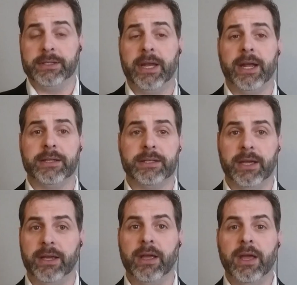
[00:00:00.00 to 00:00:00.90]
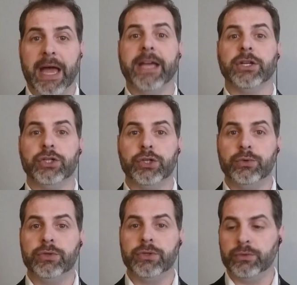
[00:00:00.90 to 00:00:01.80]
Instead, I can say, I can
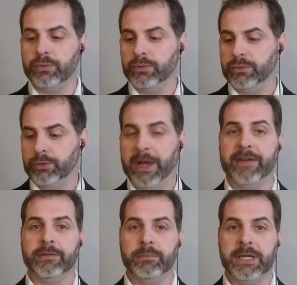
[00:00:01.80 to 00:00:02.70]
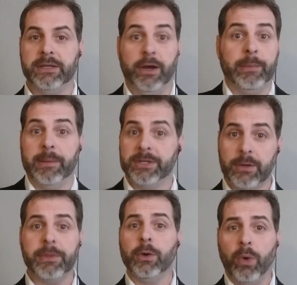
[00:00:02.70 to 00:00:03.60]
choose to have it mean there might be
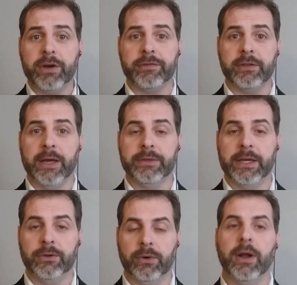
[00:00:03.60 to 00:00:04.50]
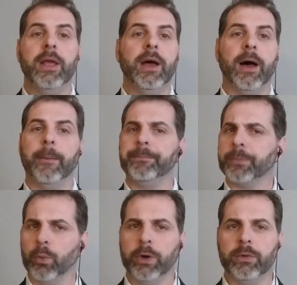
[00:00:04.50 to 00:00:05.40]
something wonderful out that door.
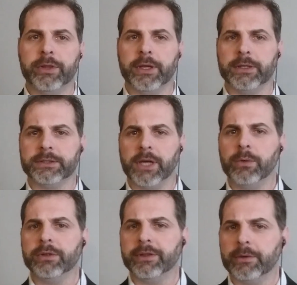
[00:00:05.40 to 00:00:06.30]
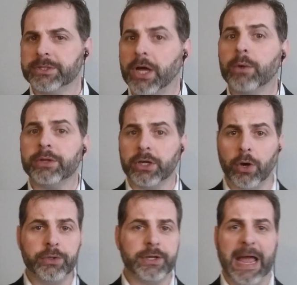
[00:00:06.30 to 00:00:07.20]
Talk with a therapist, talk with a
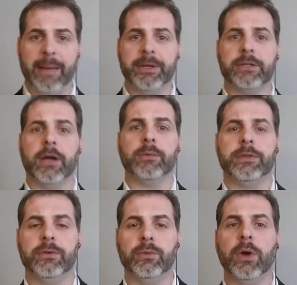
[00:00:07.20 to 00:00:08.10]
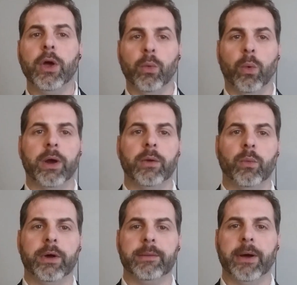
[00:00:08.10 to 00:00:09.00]
coach. Happy to talk with you
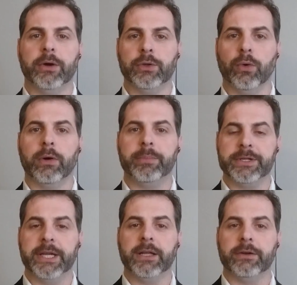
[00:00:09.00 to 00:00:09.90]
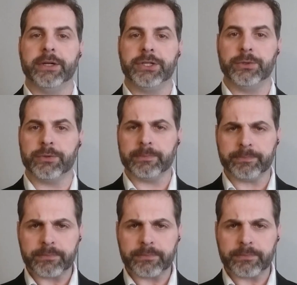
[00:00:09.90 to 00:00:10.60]
one-on-one about your particular issues,